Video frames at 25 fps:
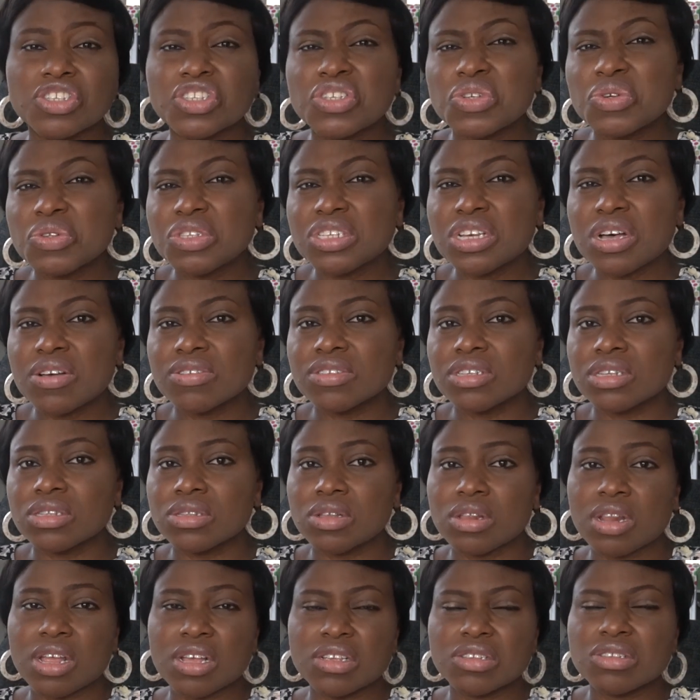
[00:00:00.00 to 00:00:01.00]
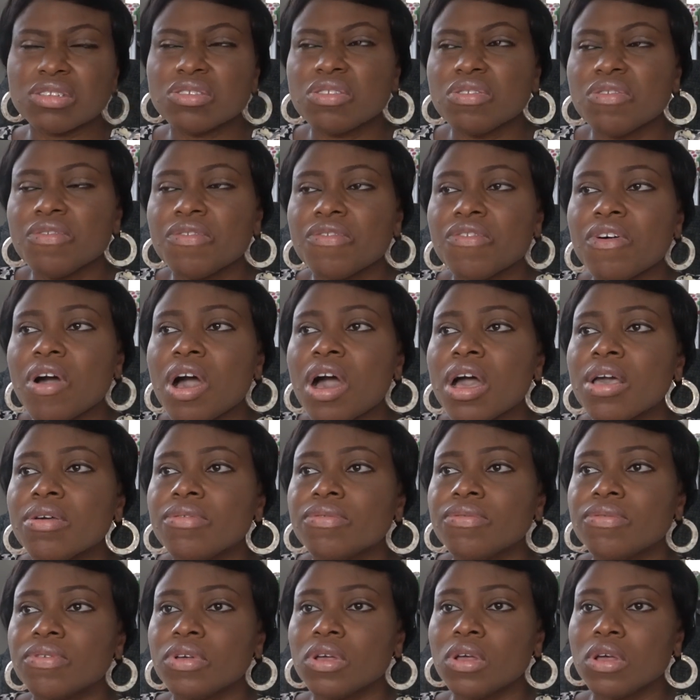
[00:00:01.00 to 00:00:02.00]
$2,000,
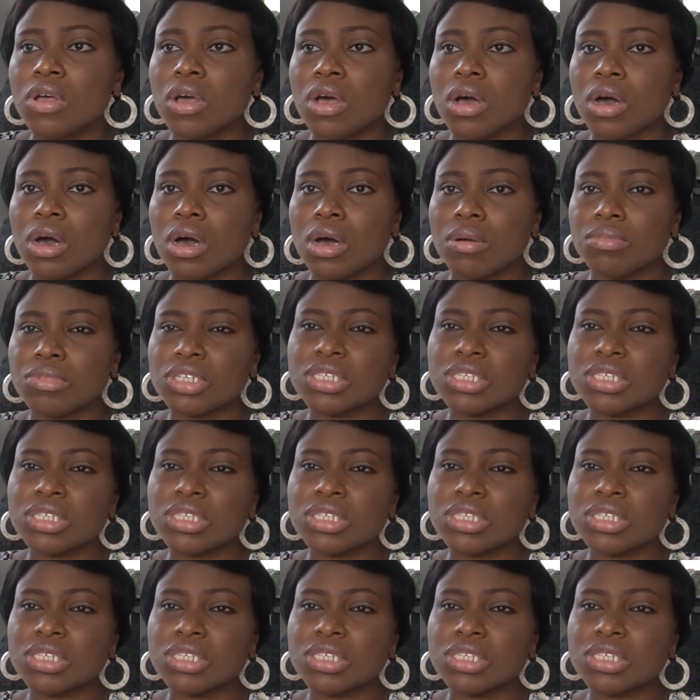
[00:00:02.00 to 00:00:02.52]
2,500,